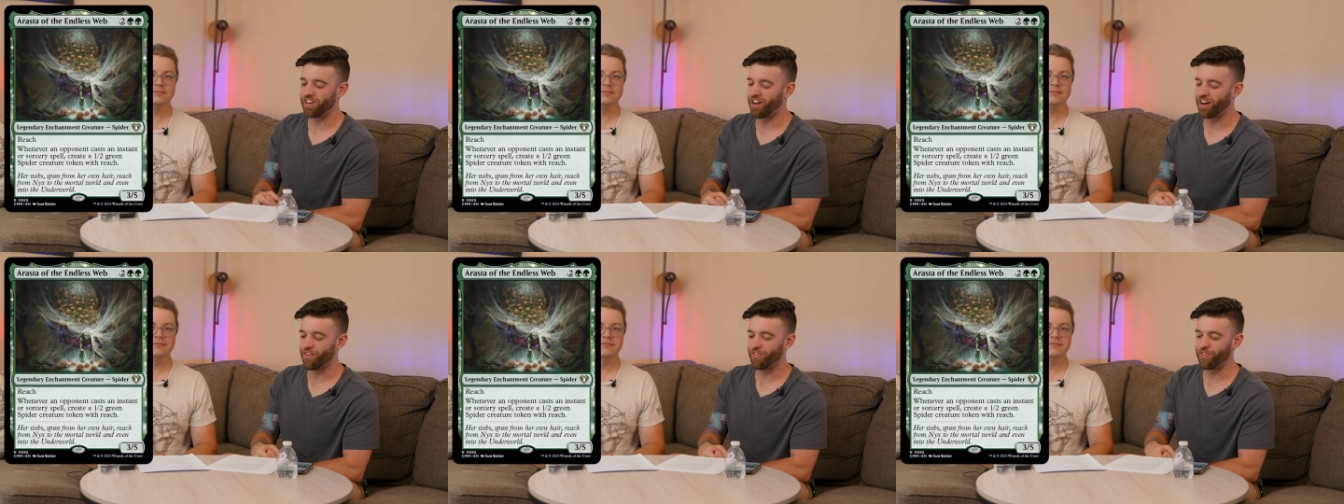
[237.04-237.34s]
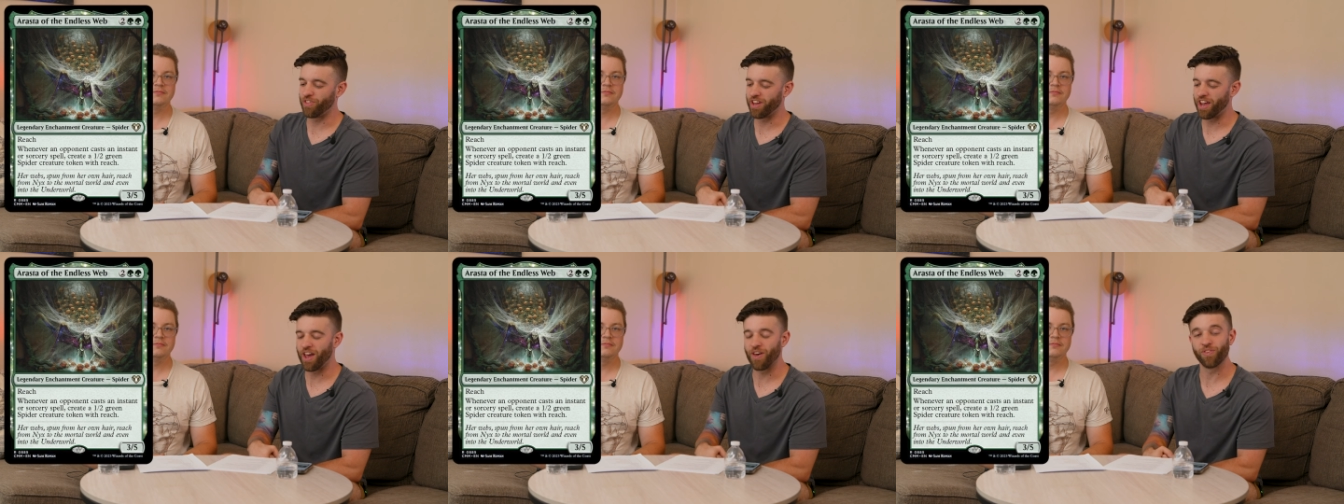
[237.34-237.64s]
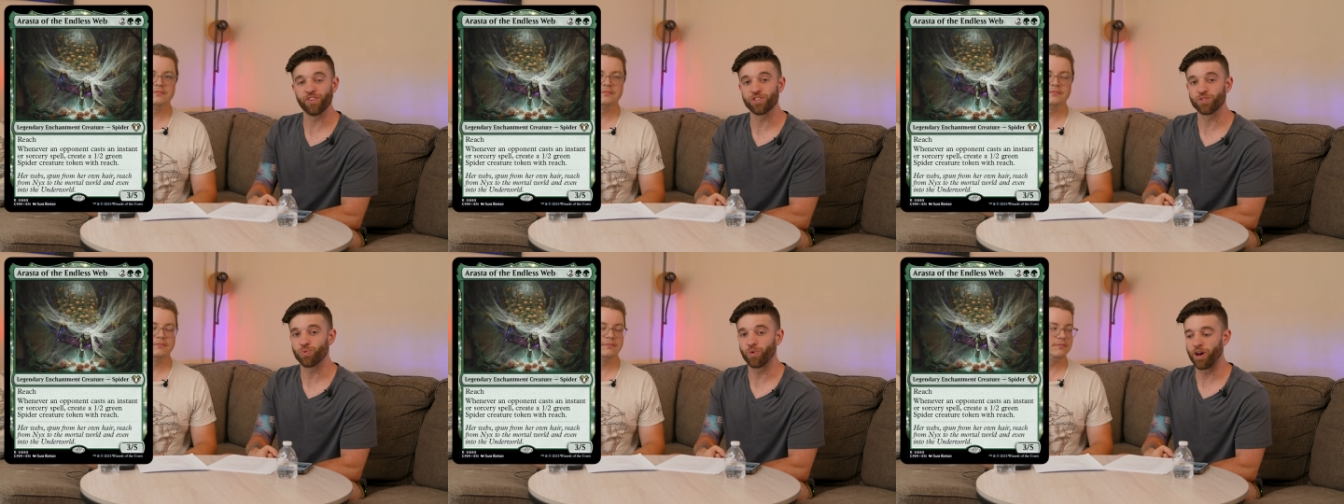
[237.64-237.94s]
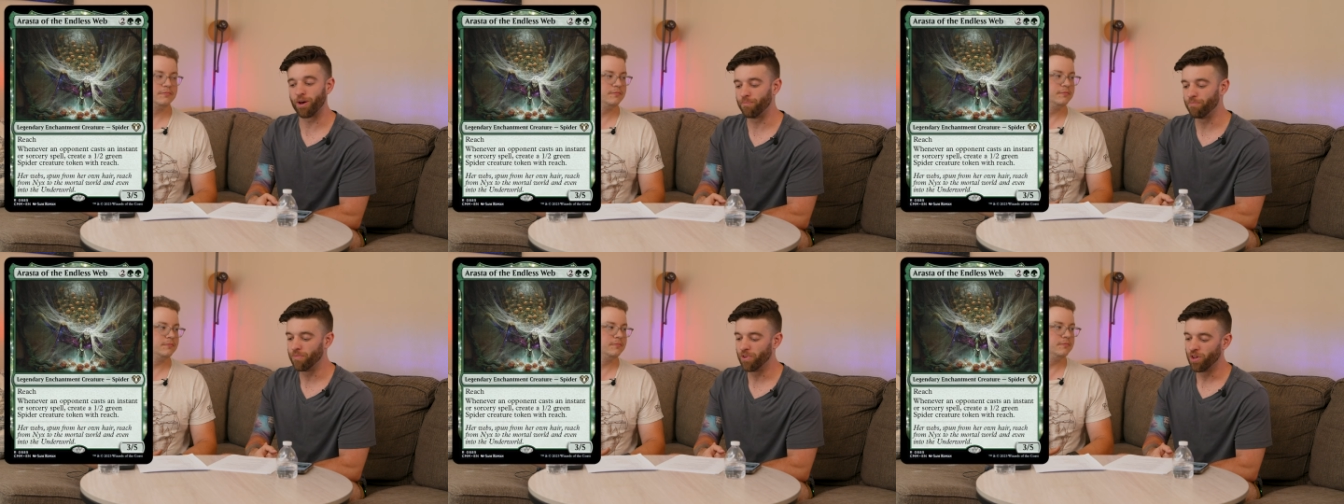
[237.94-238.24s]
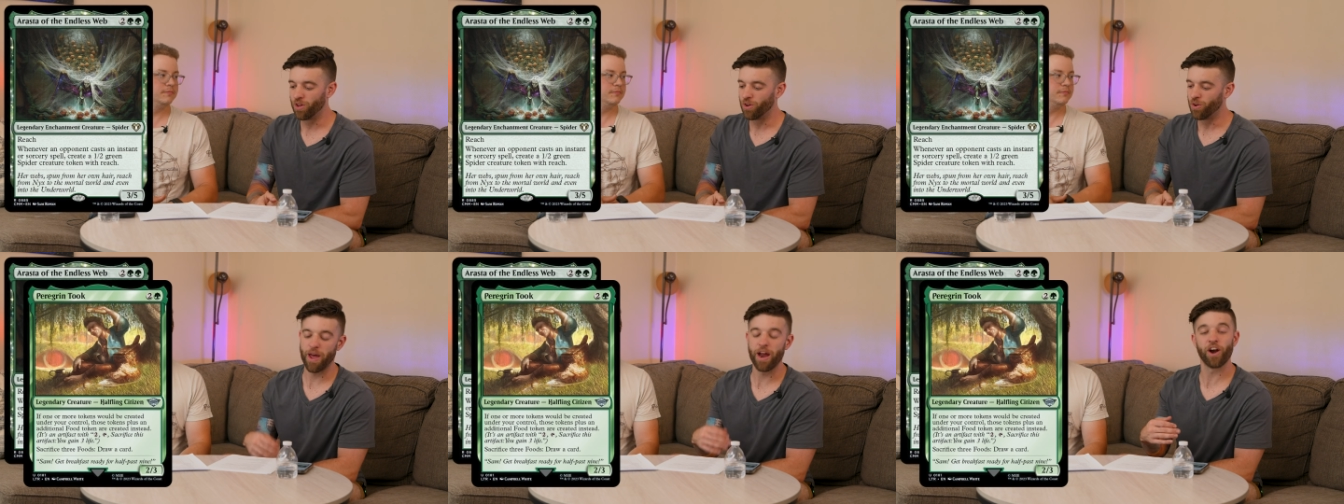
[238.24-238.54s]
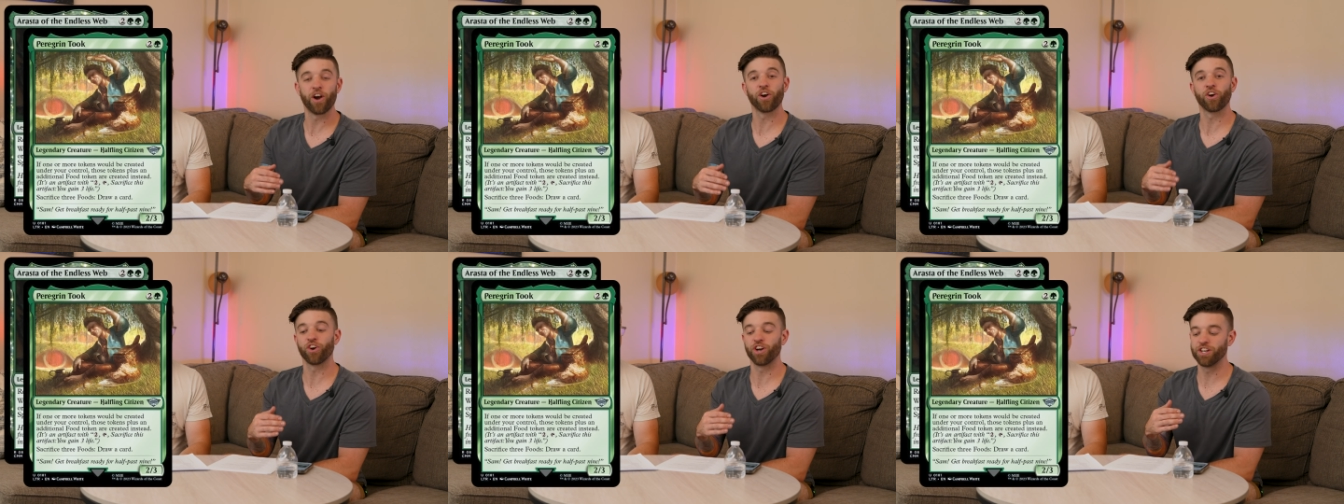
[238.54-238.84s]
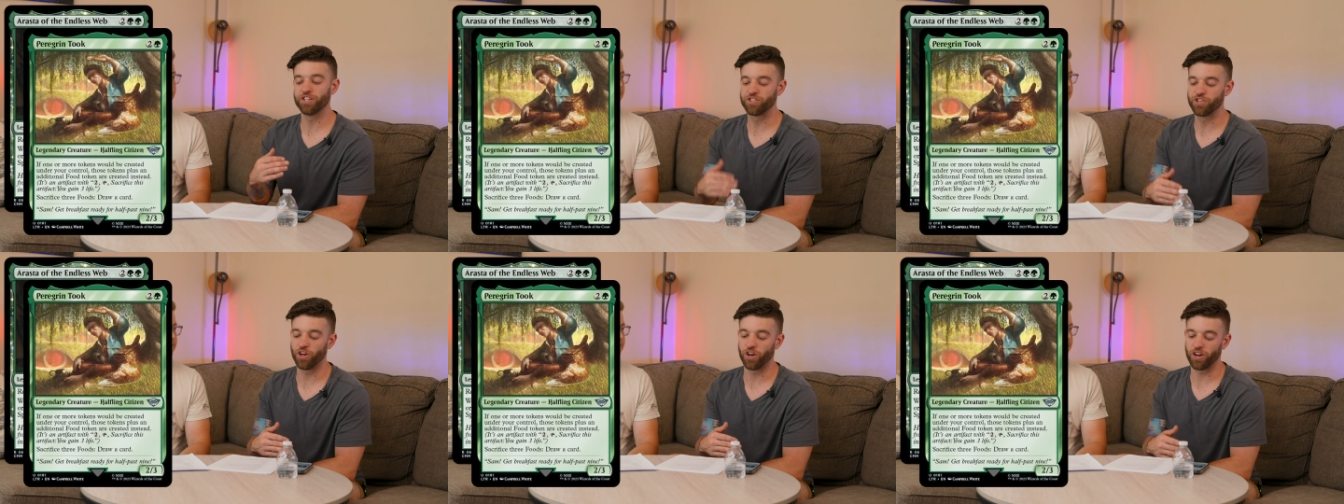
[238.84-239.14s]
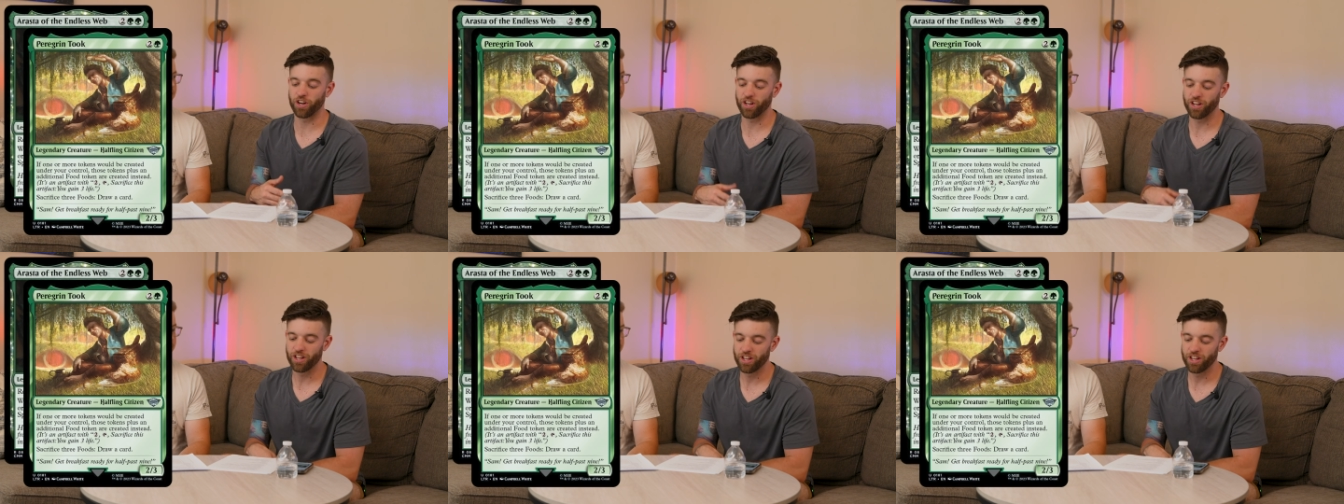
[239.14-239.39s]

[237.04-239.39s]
of the Endless Web, Peregrine Took,